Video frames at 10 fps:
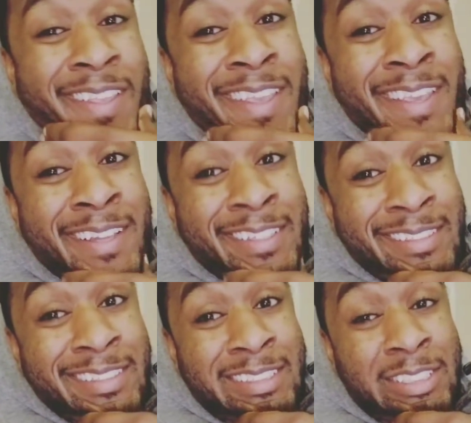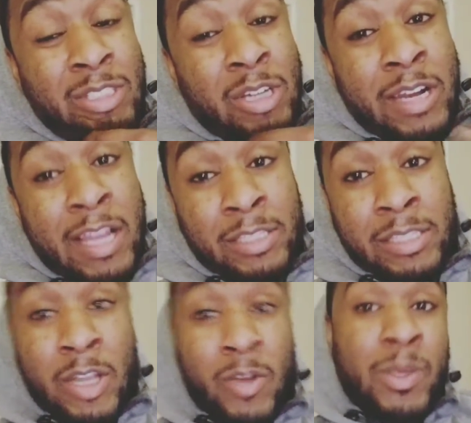And you starting out
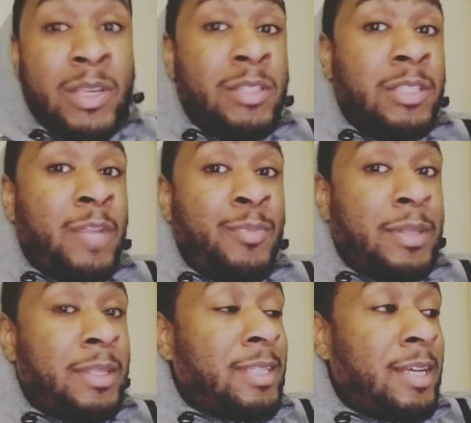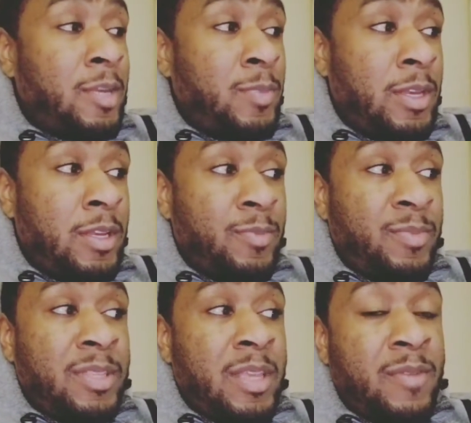slow, man. You just got to put the time in,
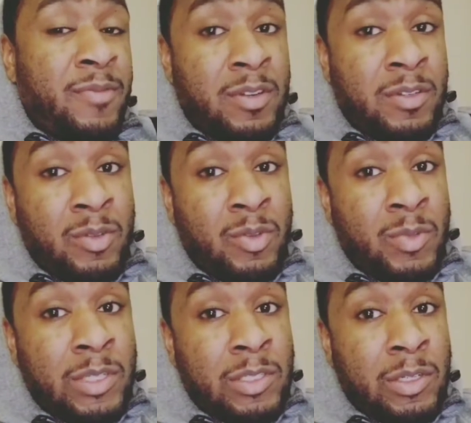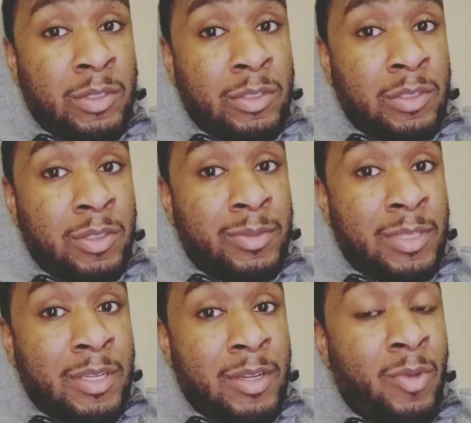put the effort, do the research, you know what I'm
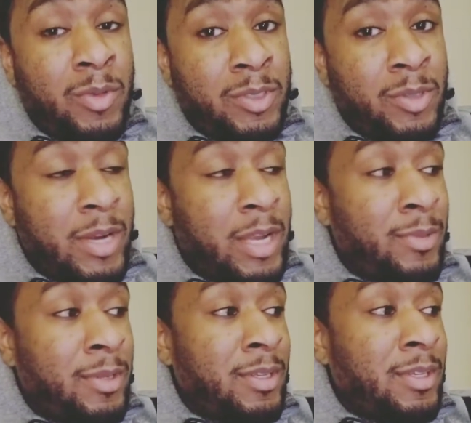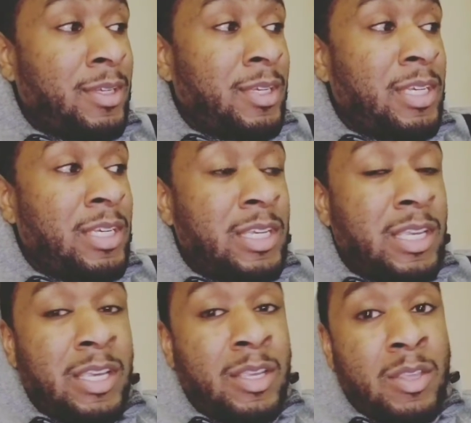saying? Know what you're grabbing,
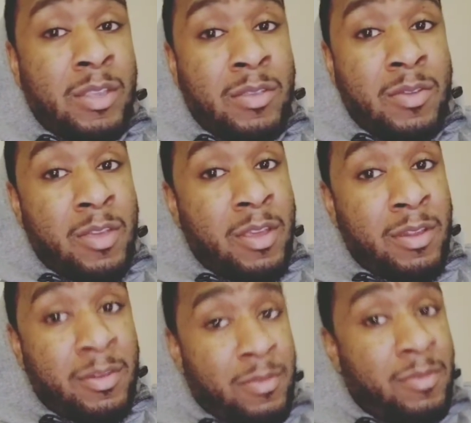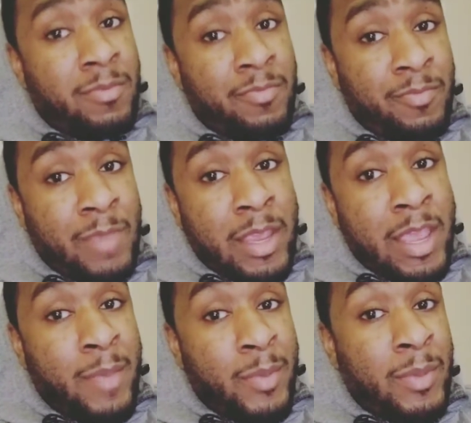and you can make it
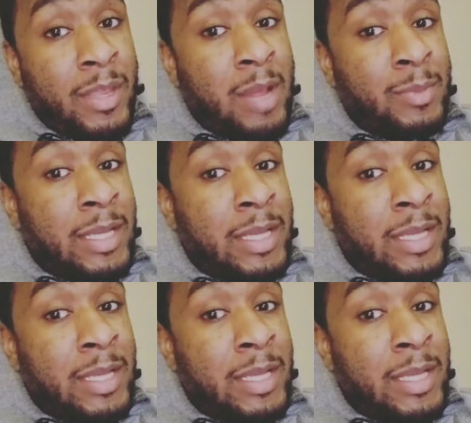happen, man.